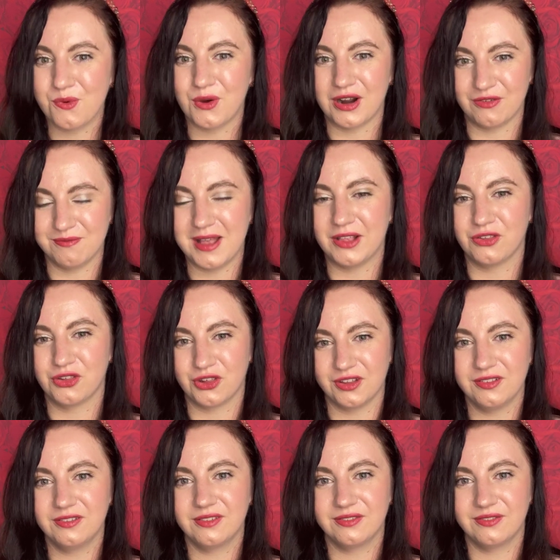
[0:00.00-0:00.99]
what I've
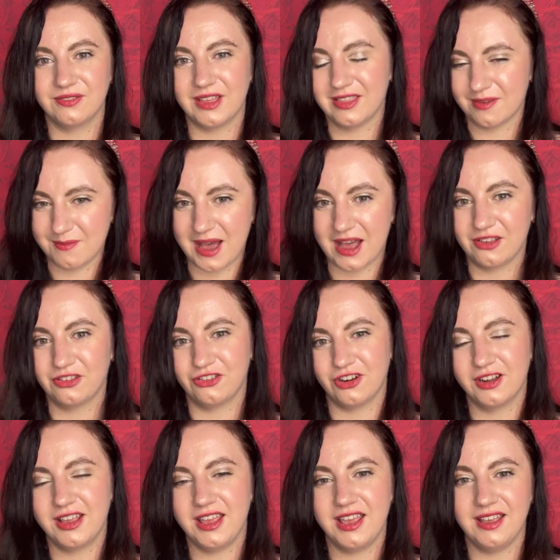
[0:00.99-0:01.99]
mentioned in the
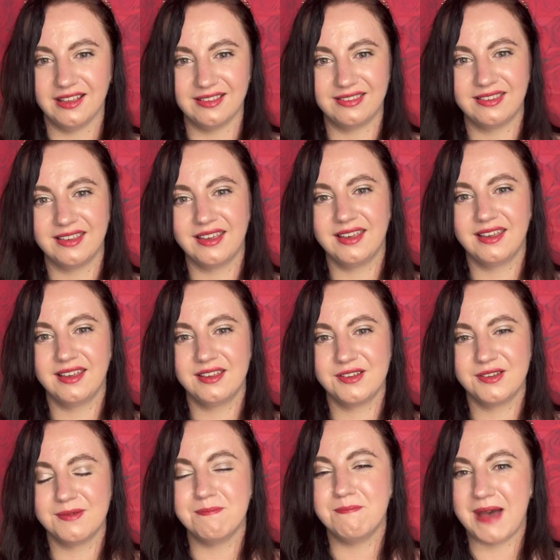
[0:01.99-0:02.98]
Master Key is
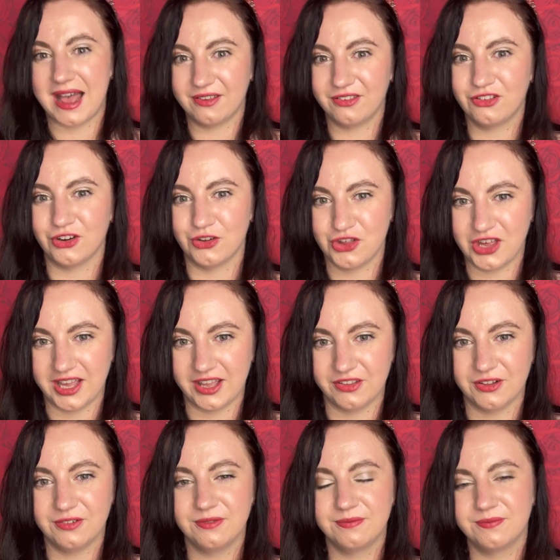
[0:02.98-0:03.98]
Master
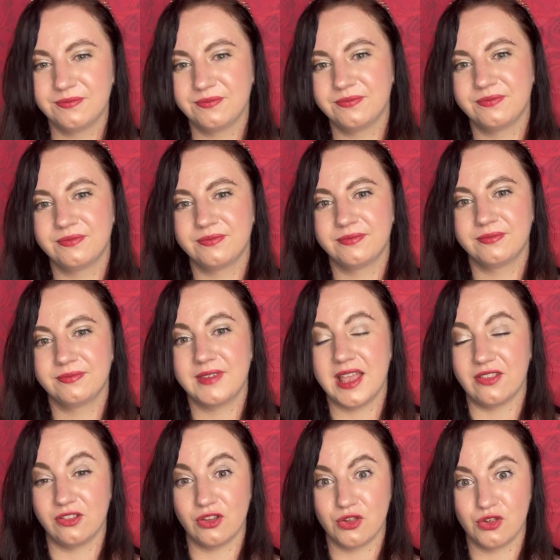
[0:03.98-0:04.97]
Channel
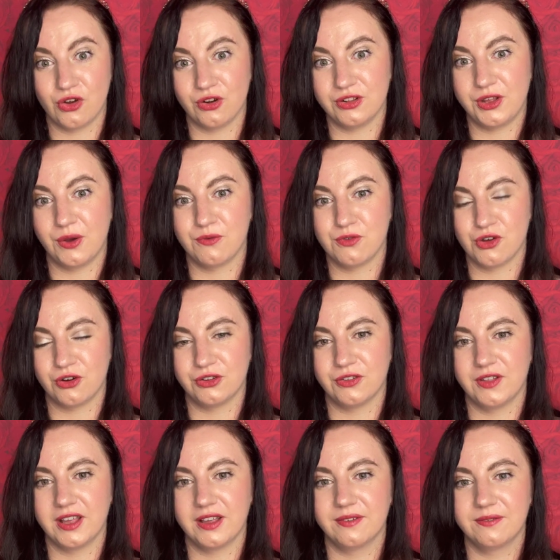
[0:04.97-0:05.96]
and Journey of
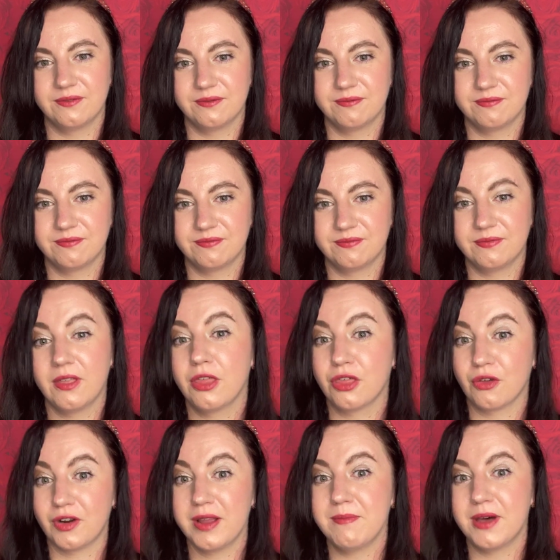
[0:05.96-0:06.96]
Journaling.
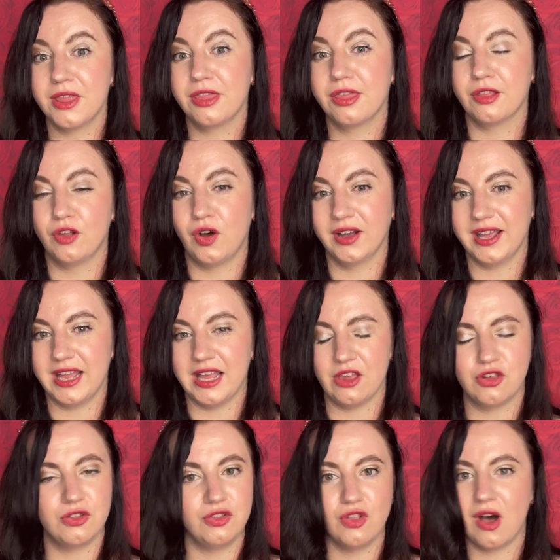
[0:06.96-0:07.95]
3 months long
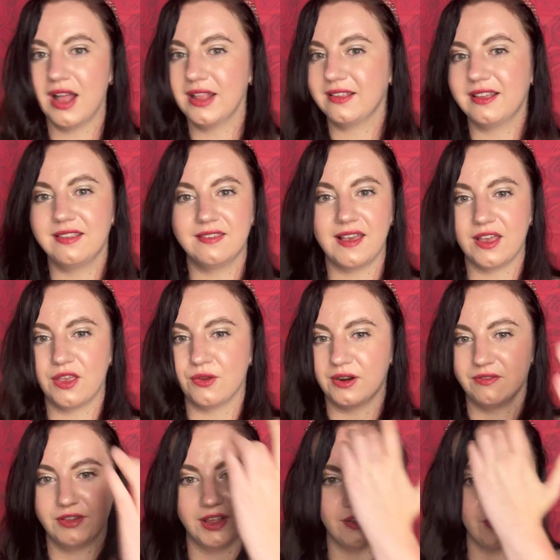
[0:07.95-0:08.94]
each, not
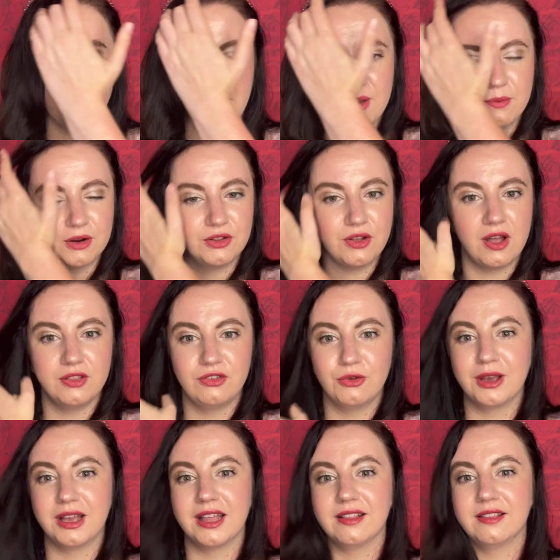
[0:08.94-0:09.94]
consecutively, okay? We're not
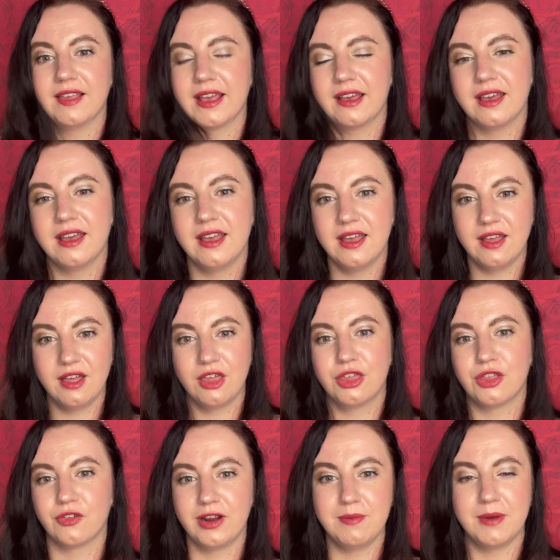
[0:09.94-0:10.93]
doing it like
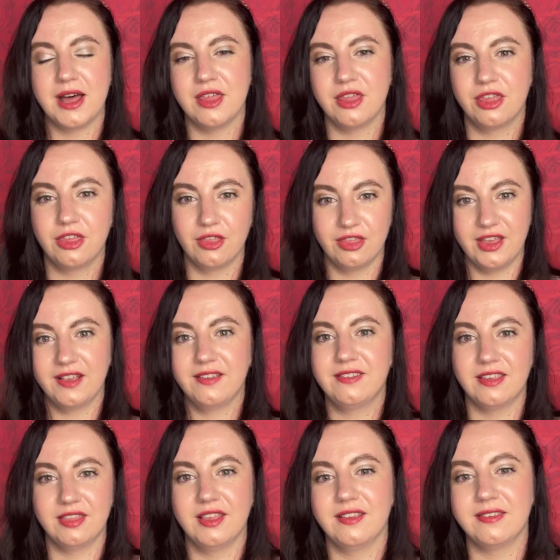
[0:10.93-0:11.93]
3 months
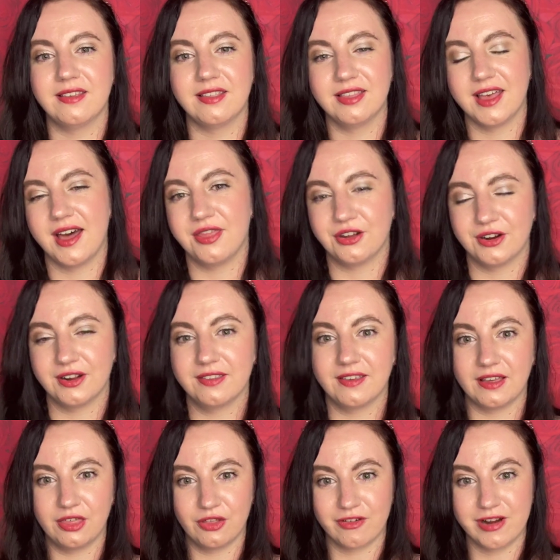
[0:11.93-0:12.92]
this and this and the other.
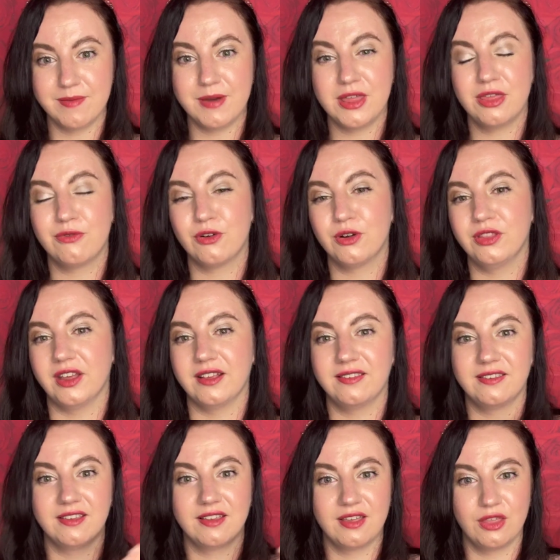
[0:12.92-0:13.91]
It's like 3 months for
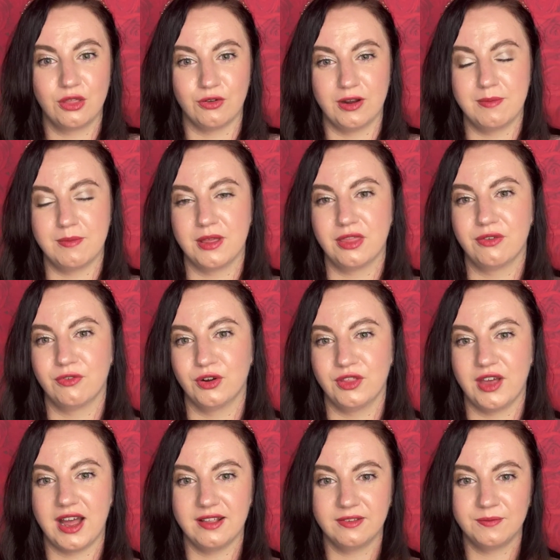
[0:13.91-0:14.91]
this, 3 months
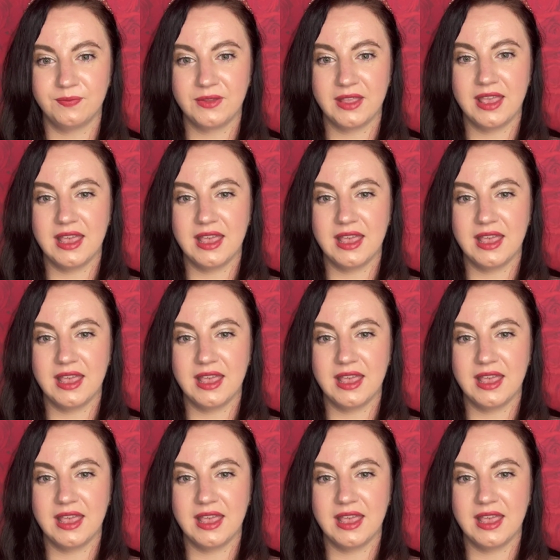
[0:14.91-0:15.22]
for that.